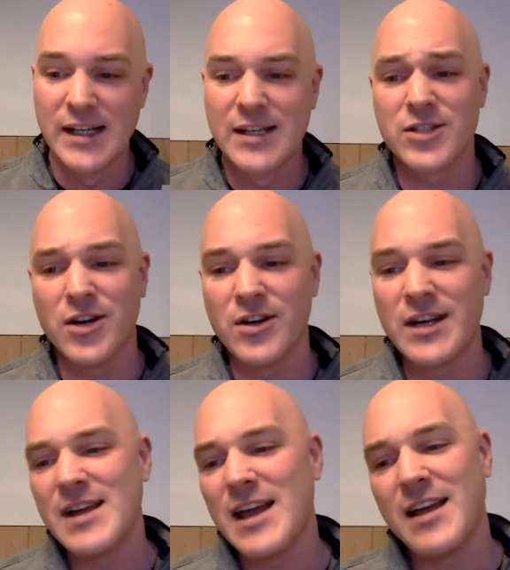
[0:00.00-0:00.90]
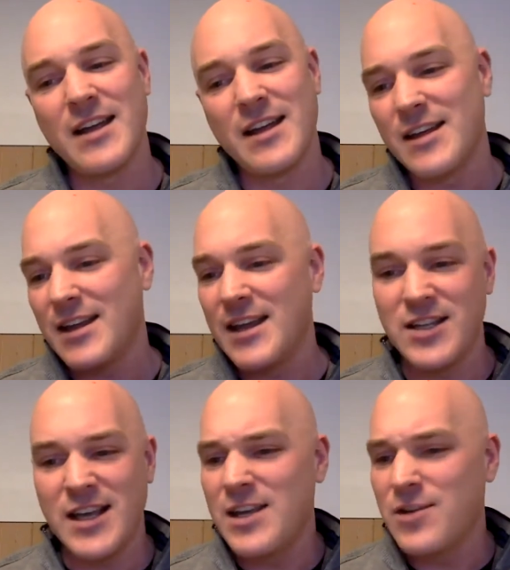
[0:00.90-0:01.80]
So
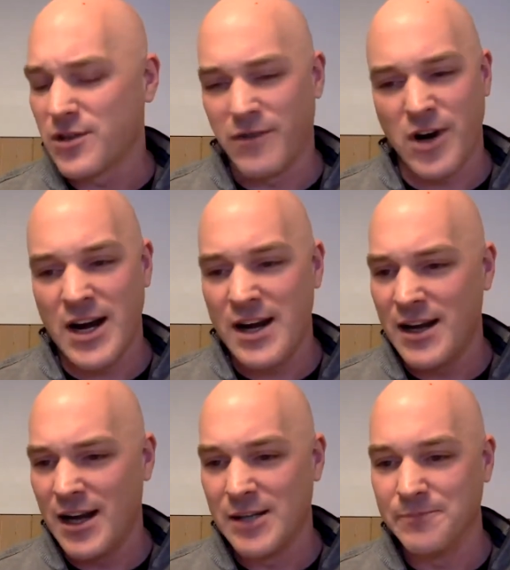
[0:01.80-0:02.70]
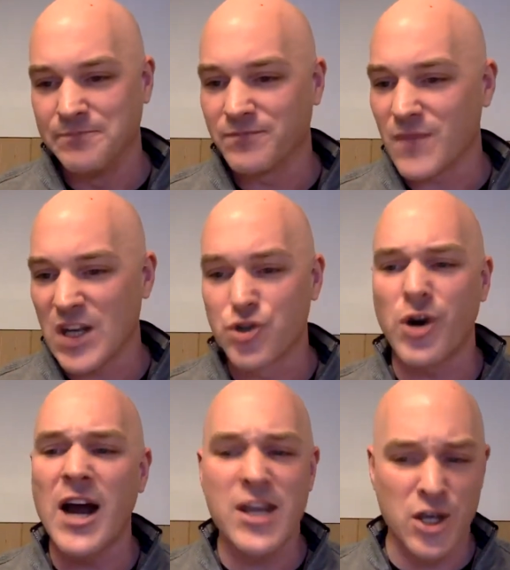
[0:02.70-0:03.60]
he's a very
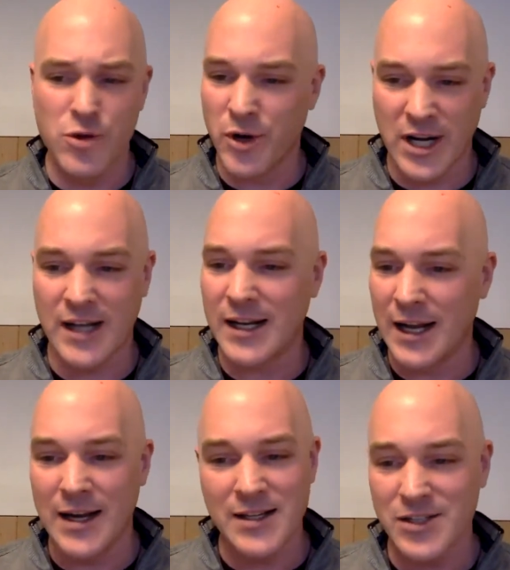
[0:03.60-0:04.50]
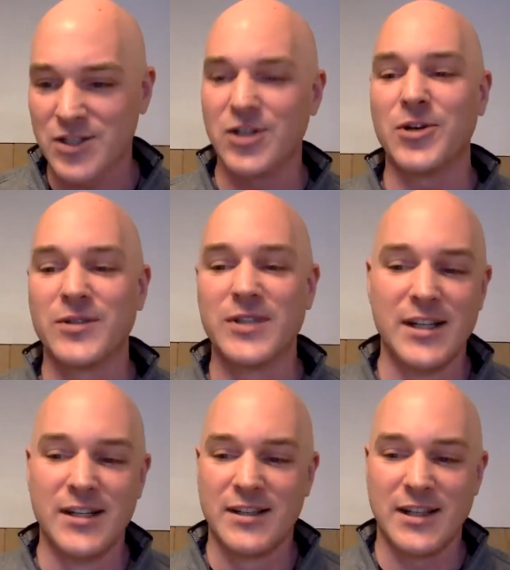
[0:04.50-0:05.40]
dry humor kind of guy. So
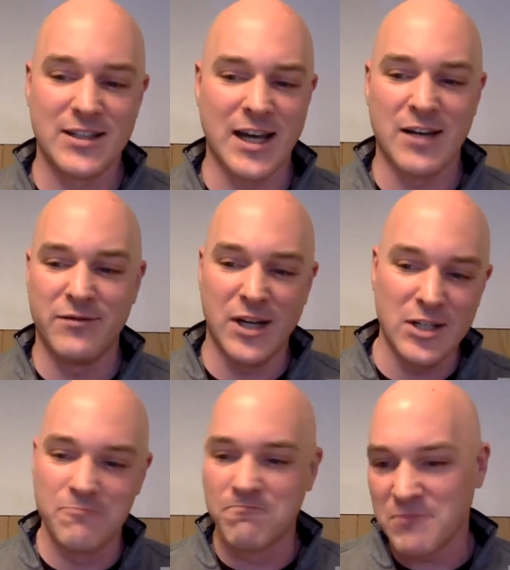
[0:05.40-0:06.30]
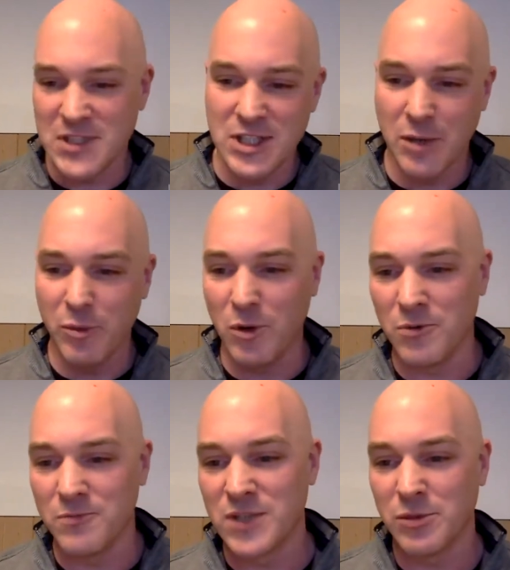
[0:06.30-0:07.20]
it's kind of a
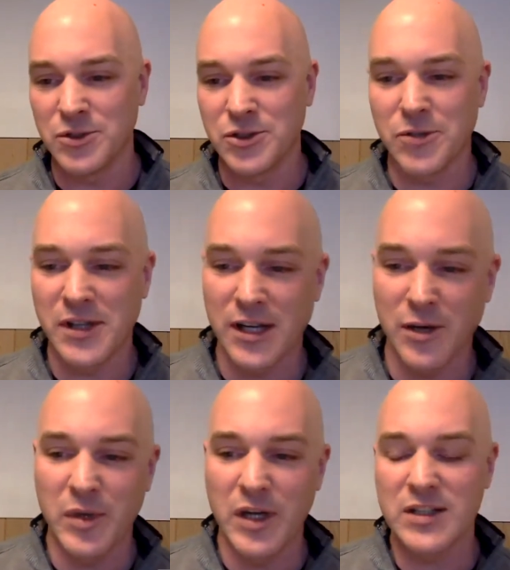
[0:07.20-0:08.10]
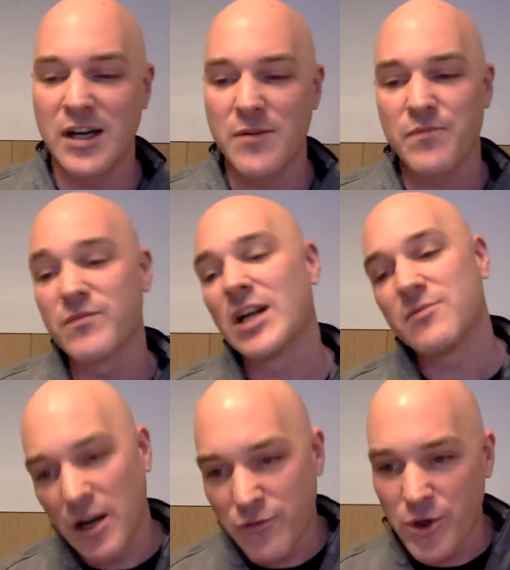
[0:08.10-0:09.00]
double joke there. But
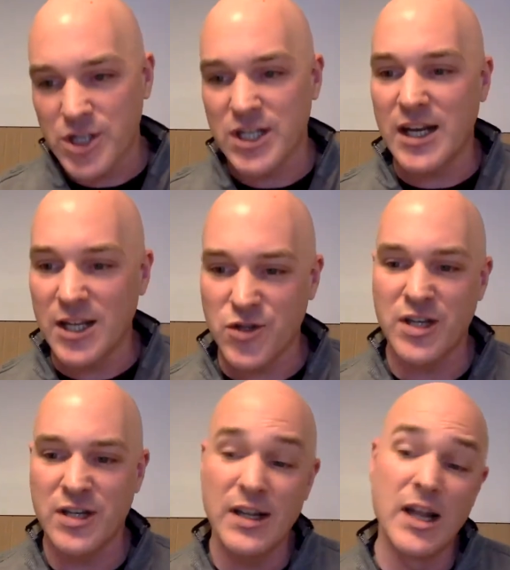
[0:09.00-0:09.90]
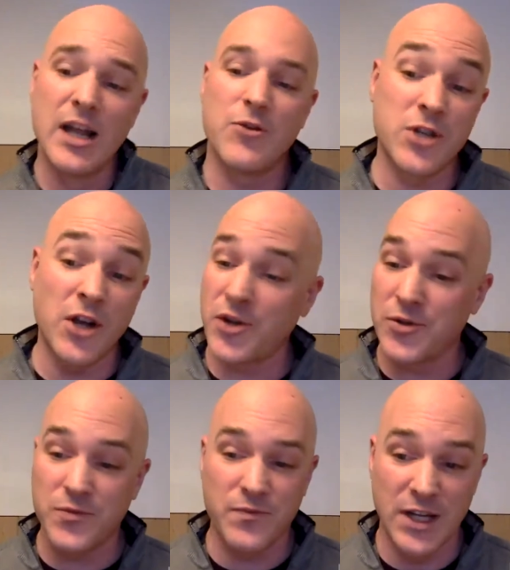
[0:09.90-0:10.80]
unfortunate history. It was
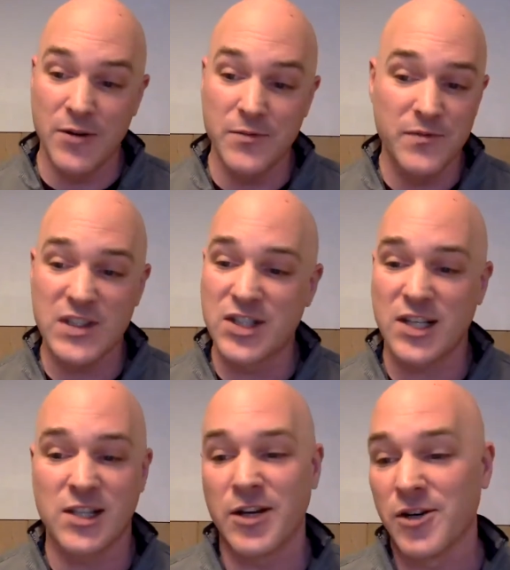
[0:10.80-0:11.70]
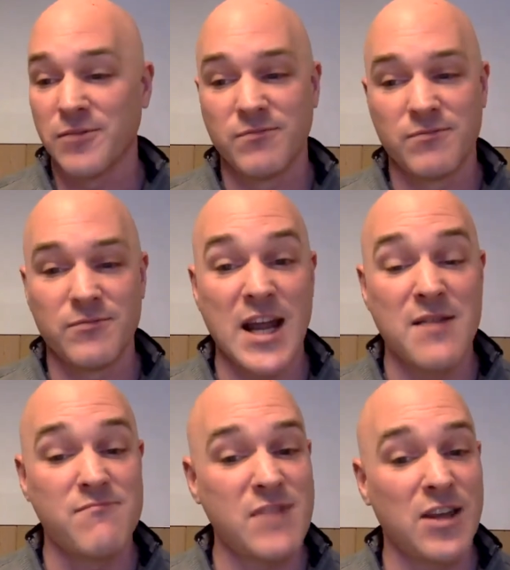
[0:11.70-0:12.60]
also 6-letter
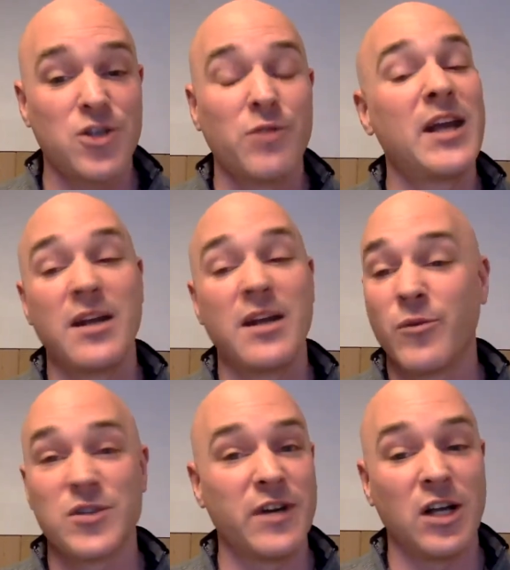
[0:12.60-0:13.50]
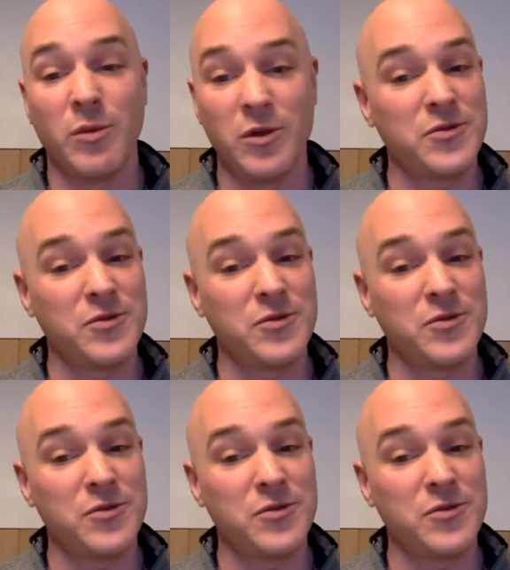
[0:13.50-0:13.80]
name, and the domain name was available.